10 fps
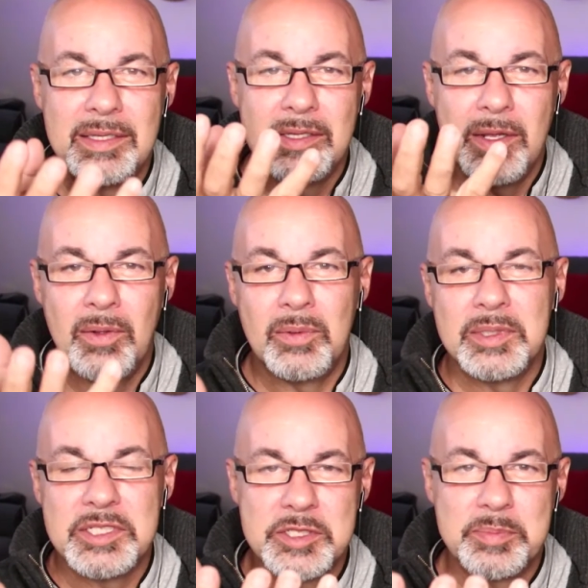the
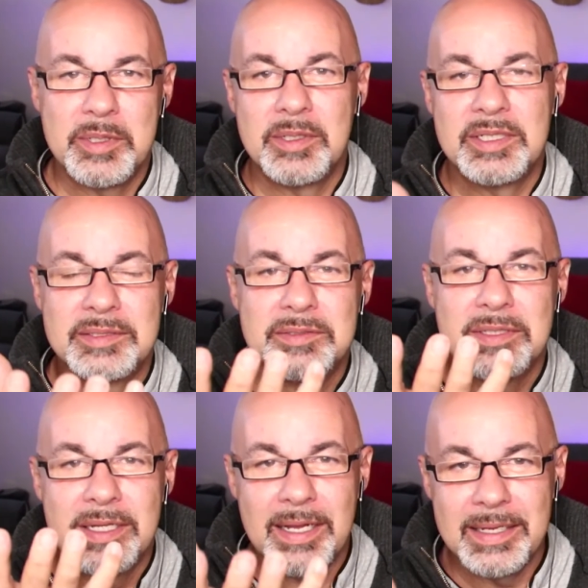Holy Spirit to
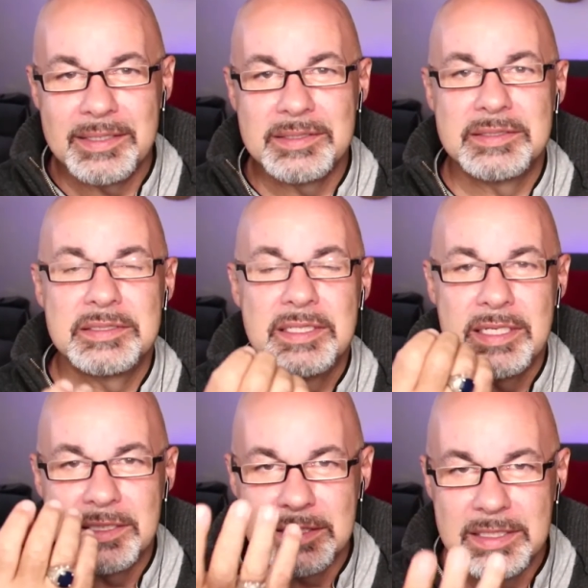guide us
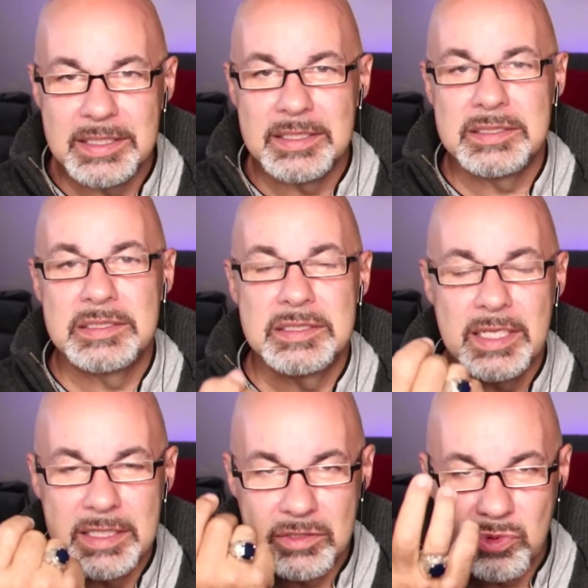and lead us
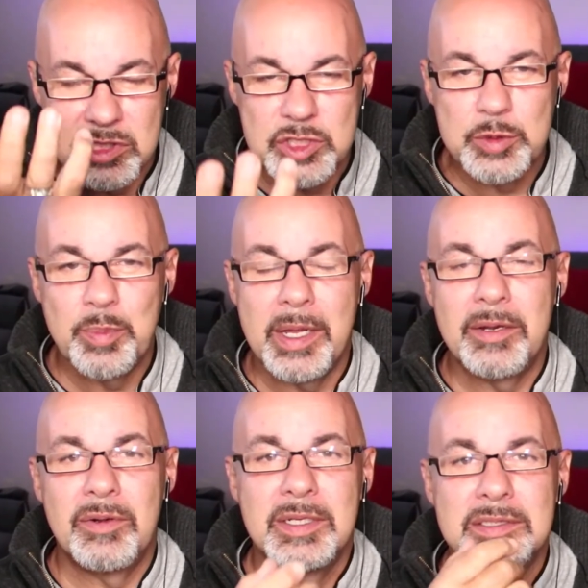and to
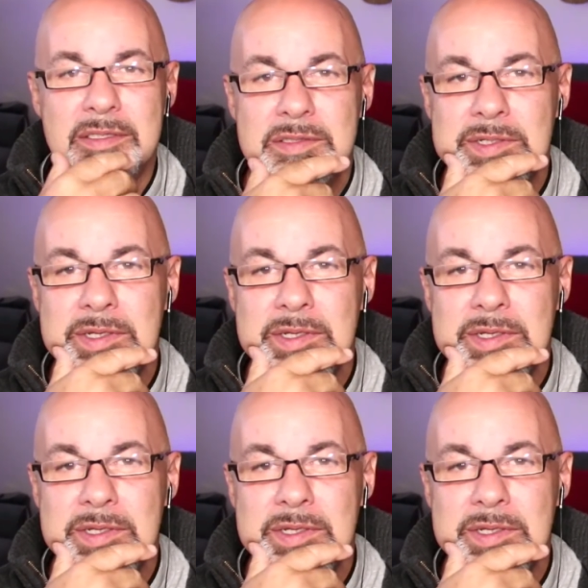inspire us